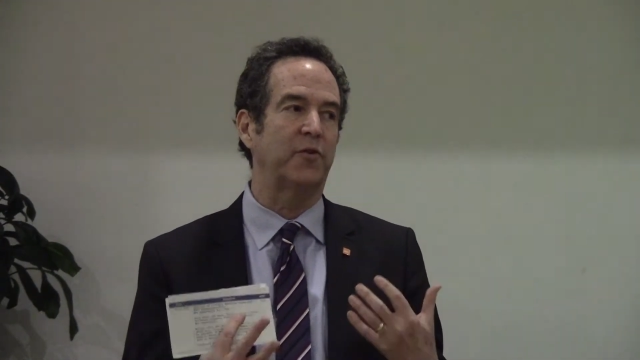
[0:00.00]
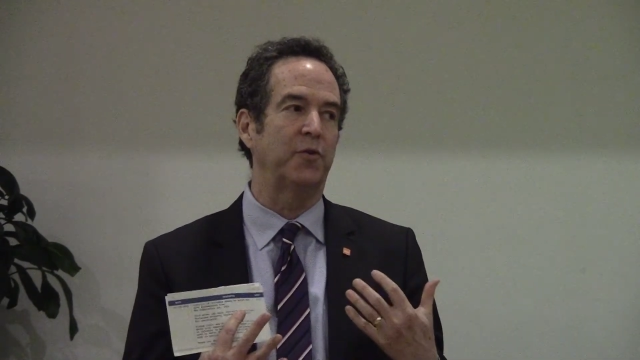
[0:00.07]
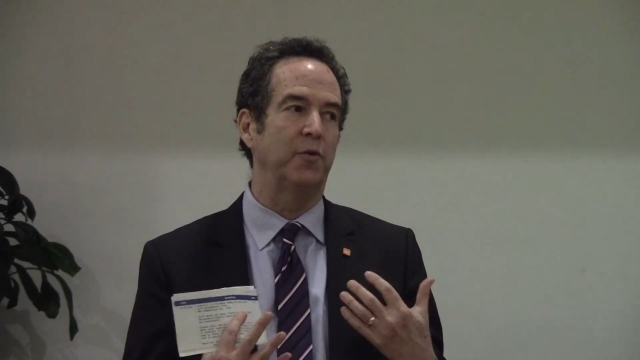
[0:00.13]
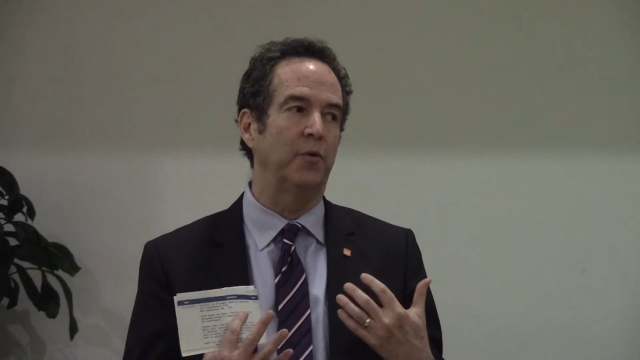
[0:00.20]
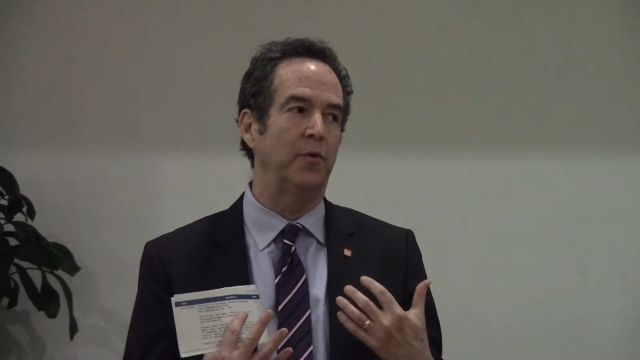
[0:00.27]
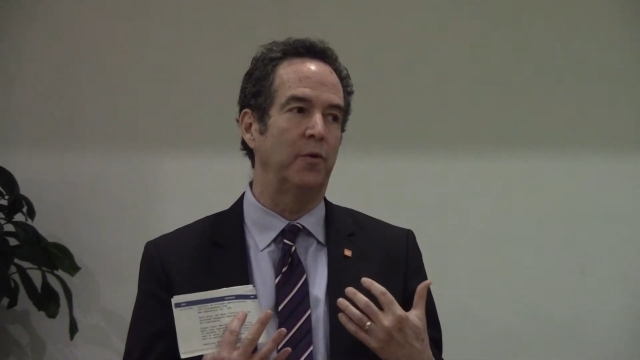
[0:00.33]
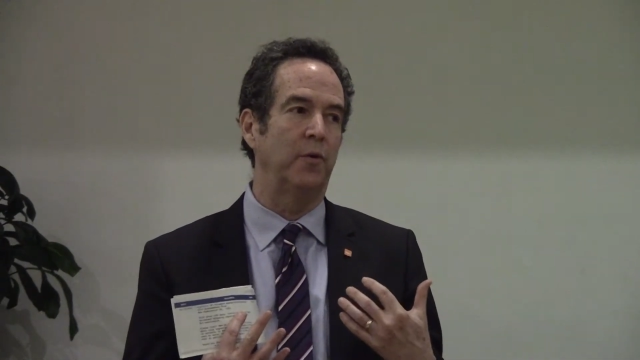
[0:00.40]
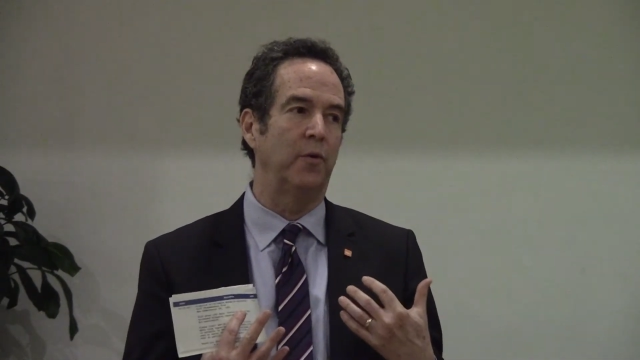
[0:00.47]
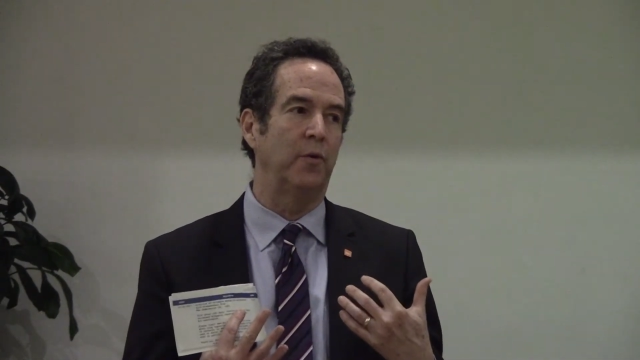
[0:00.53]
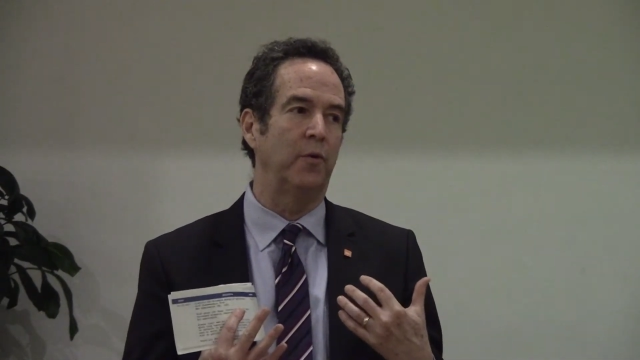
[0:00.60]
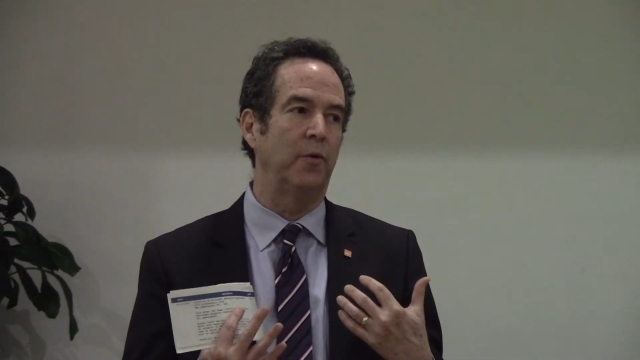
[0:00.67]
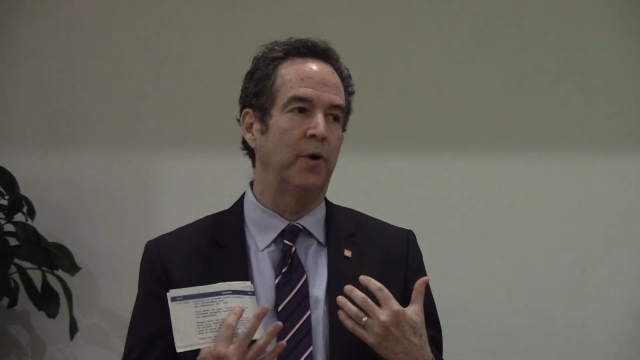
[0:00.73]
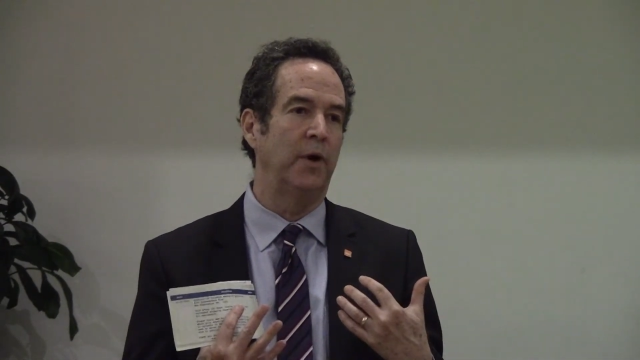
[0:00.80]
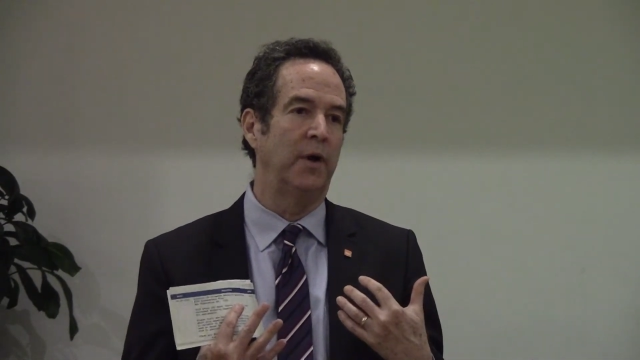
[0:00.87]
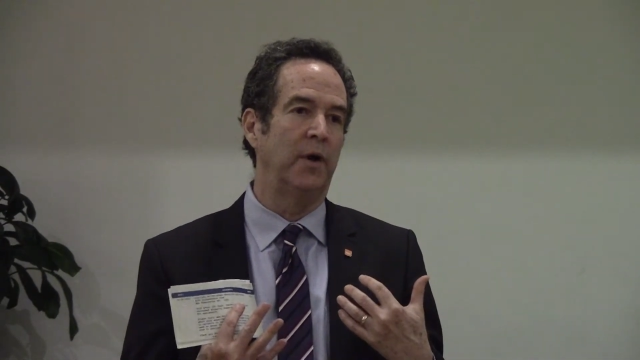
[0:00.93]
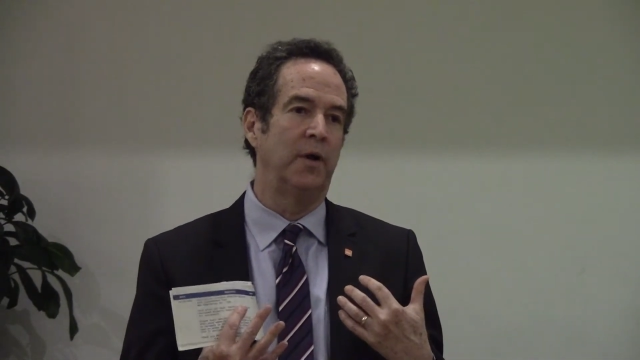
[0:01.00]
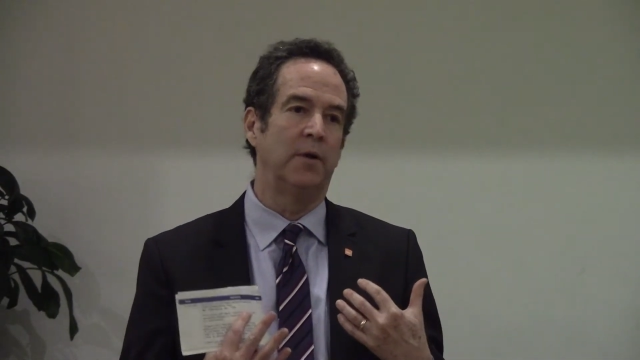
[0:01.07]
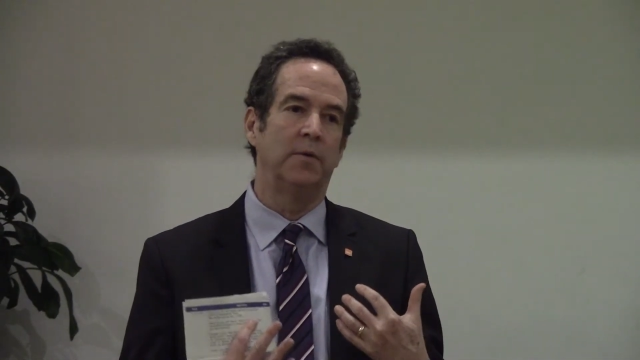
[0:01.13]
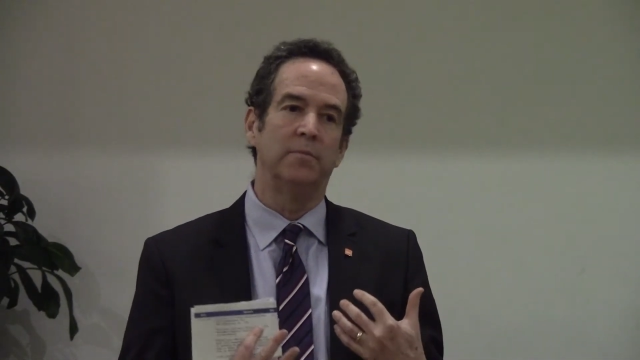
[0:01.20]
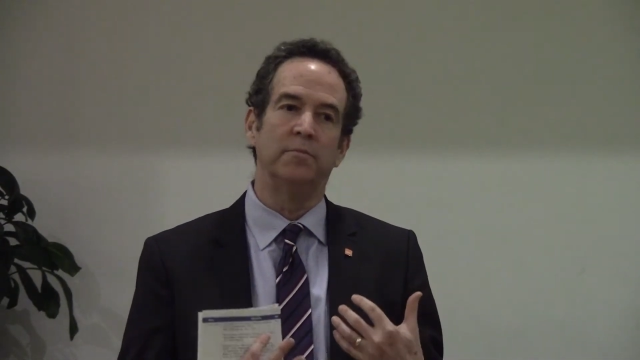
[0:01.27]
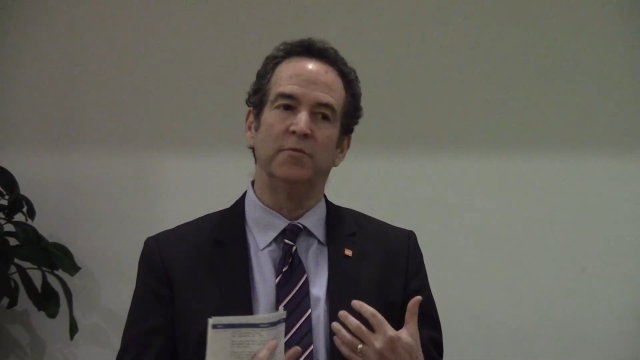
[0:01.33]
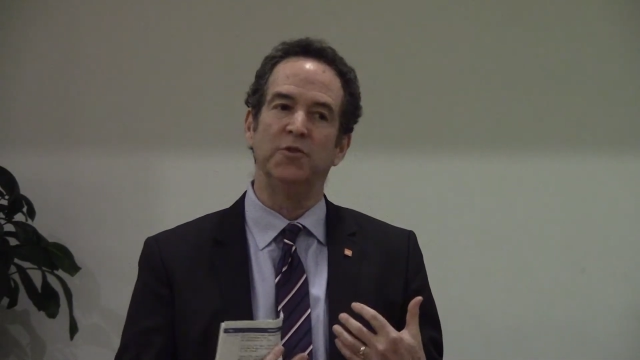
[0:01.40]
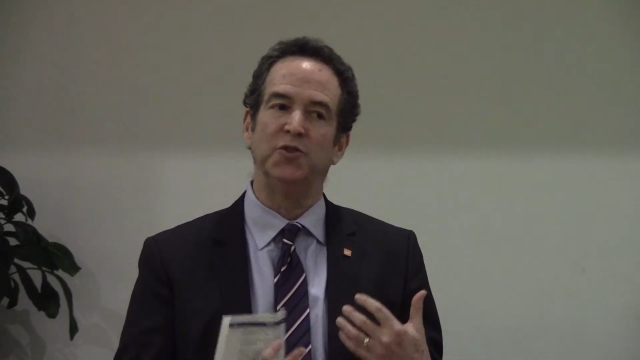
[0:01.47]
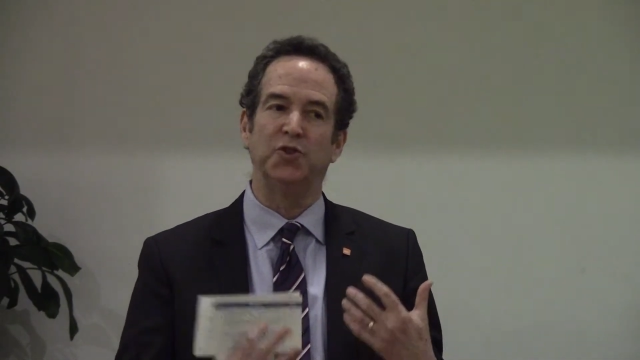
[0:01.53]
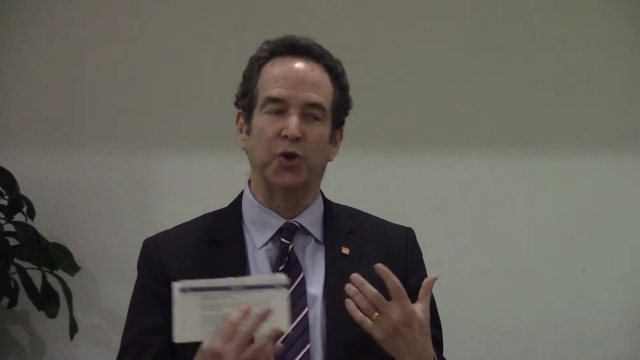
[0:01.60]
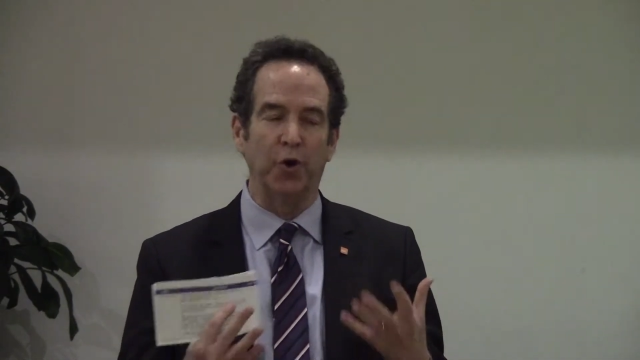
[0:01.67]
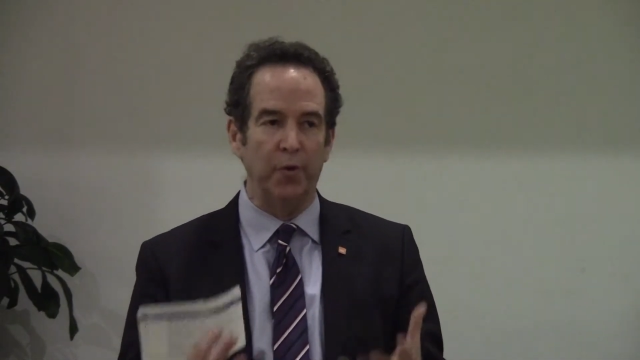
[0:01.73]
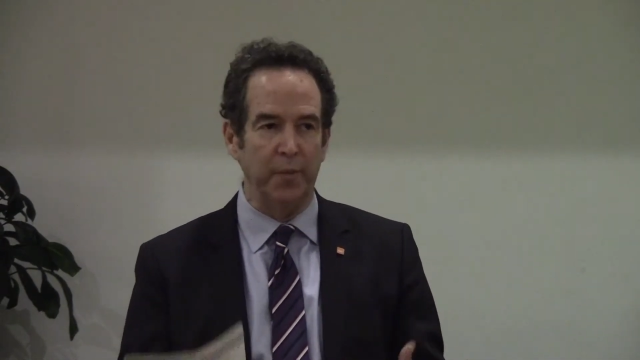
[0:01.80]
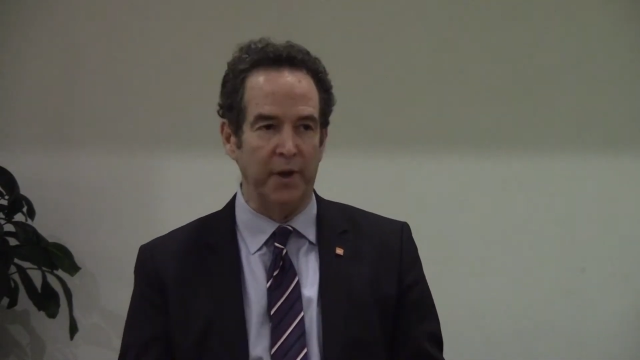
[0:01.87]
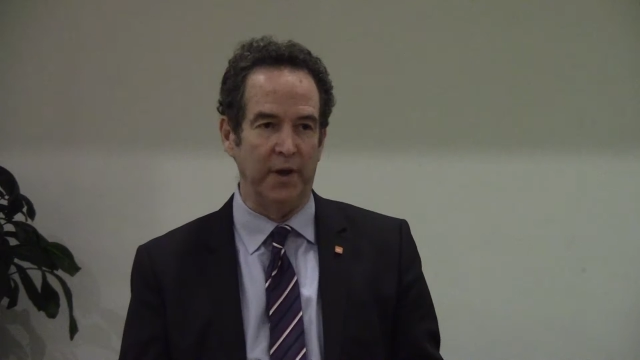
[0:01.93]
to
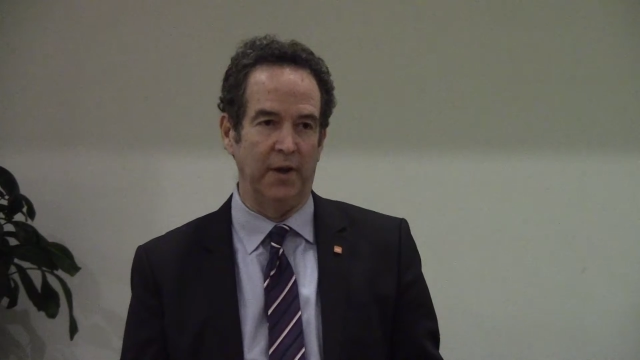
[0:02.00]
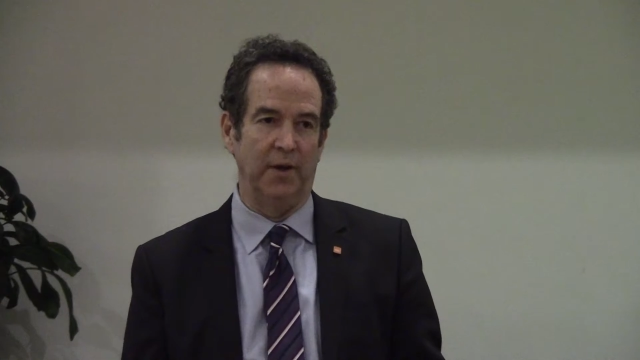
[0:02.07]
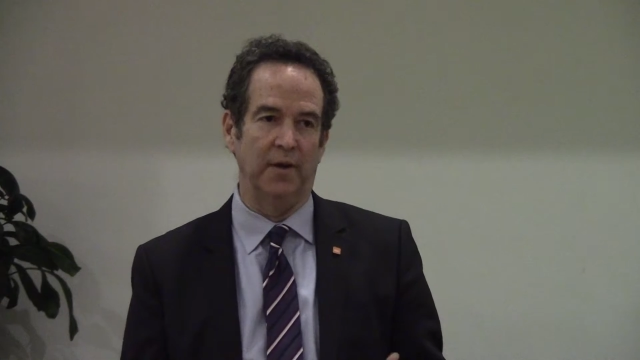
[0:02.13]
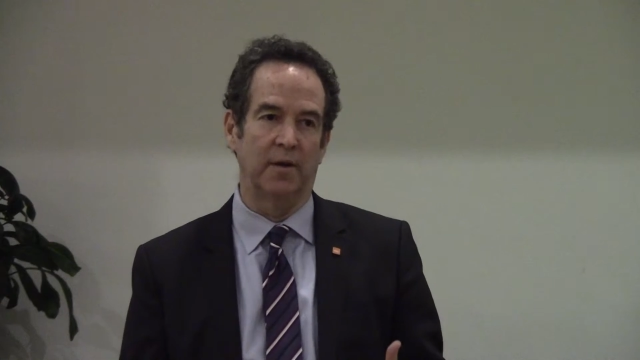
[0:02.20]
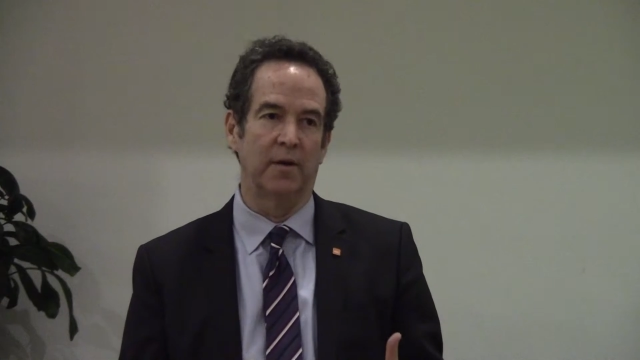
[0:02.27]
Germany,